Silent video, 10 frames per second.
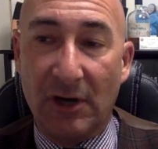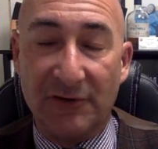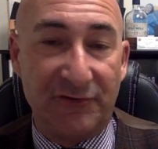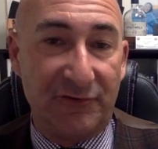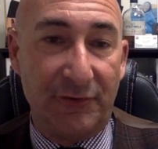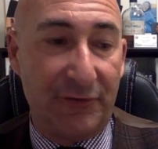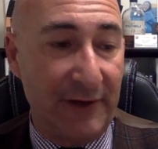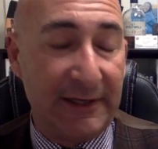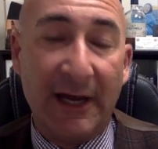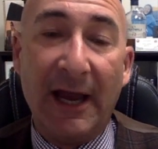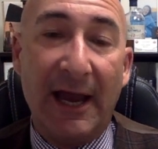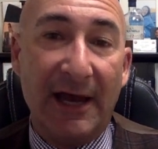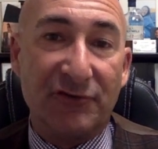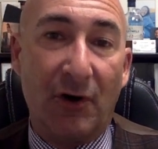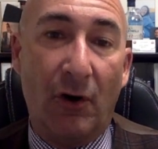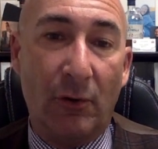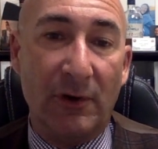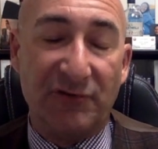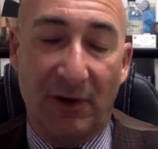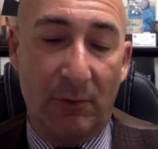causes you to think. As
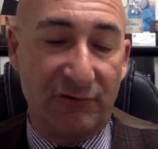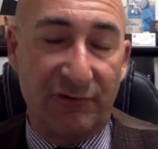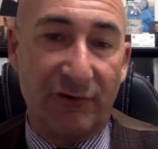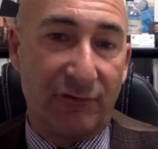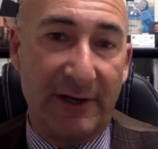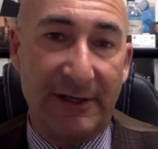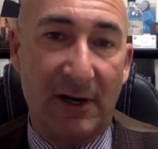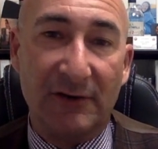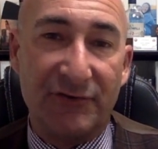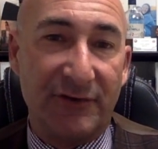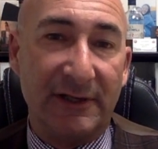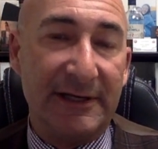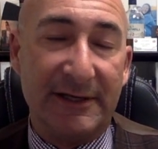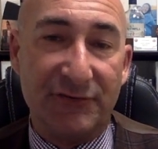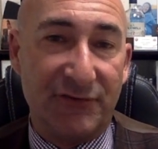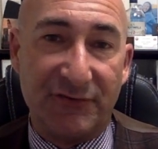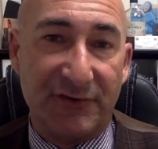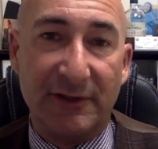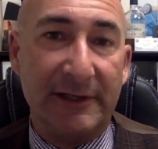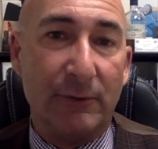always, I want you to train constantly,
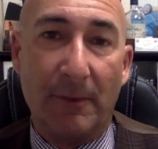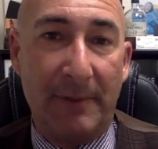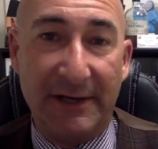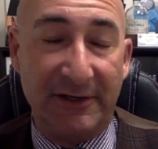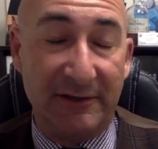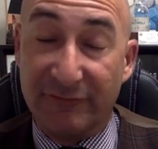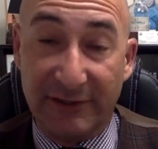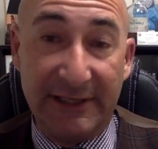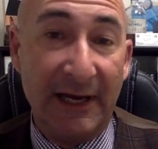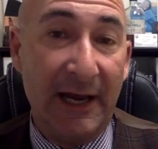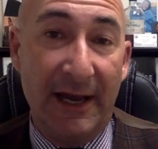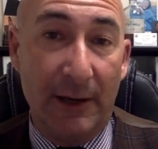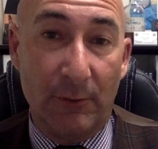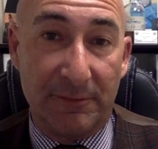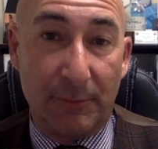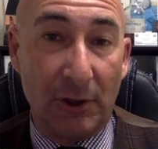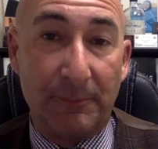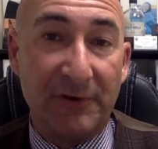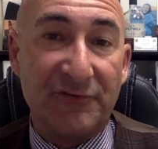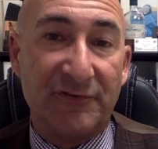consistently, repetitively, and with
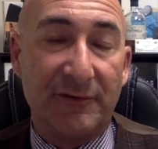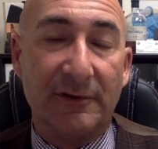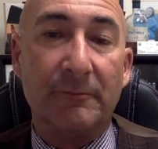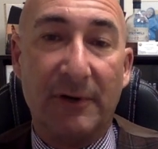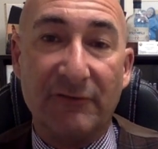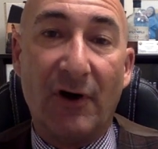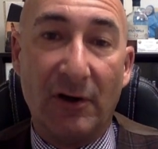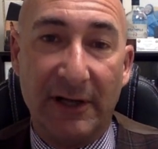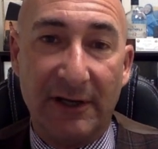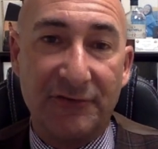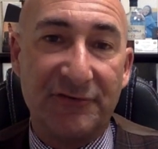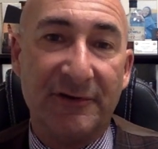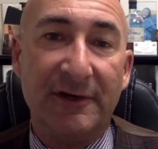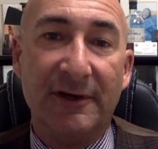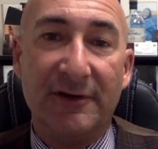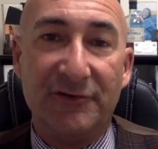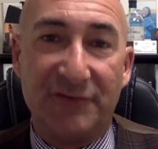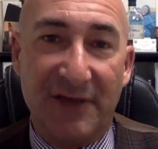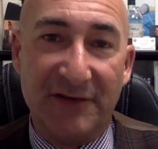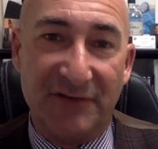purpose. Above all else,
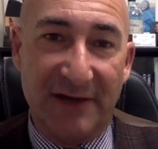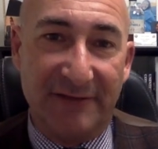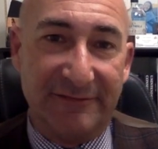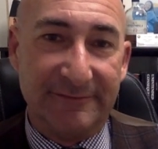Stay safe.